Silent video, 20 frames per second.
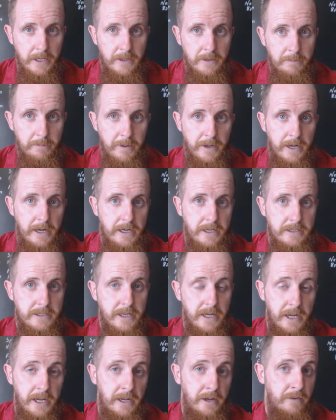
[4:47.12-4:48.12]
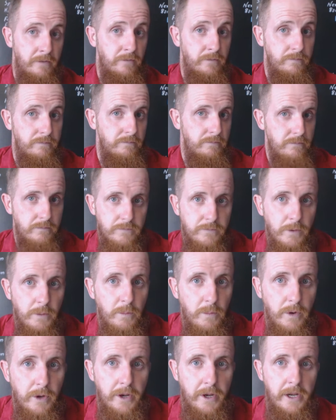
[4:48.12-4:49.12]
in the past and
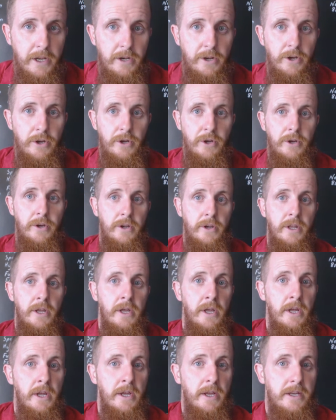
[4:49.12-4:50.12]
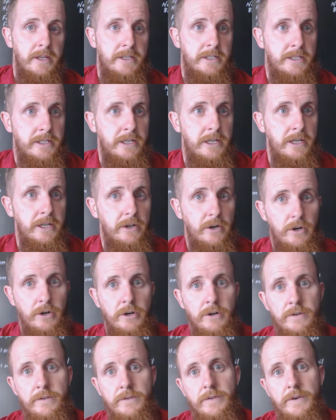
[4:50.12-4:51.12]
from what I had heard, instead
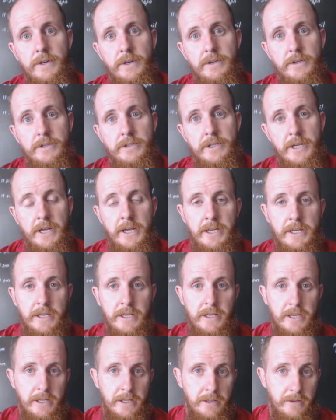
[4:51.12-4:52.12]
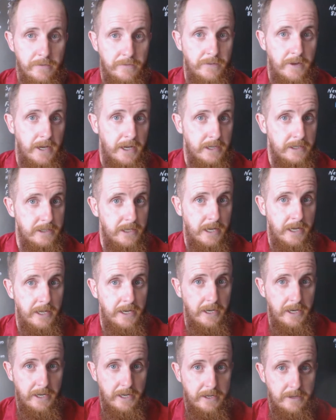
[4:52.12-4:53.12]
of taking in the facts
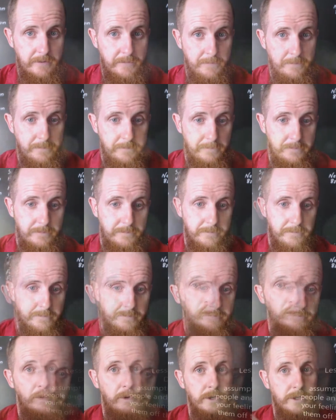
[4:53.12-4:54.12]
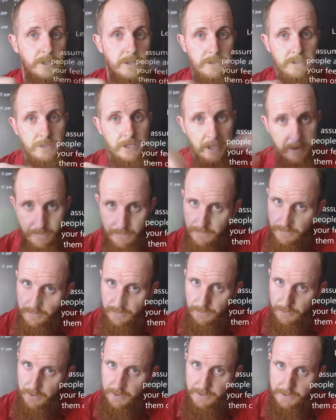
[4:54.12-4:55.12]
at hand. So if you at home watching this
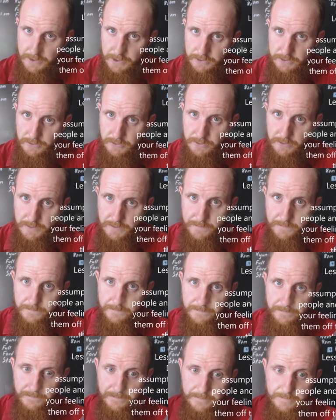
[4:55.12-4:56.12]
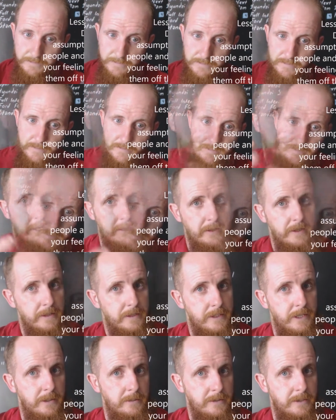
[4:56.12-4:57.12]
have trust issues, before making the
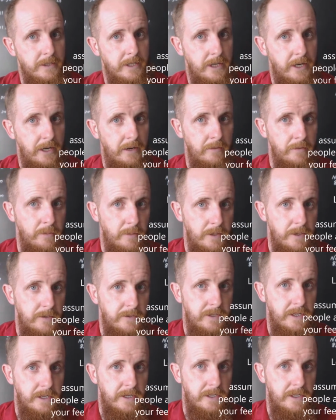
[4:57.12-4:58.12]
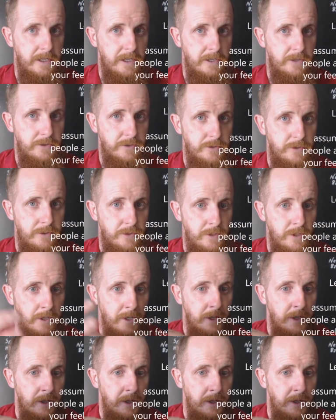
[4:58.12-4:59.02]
assumption that everyone is out to get you,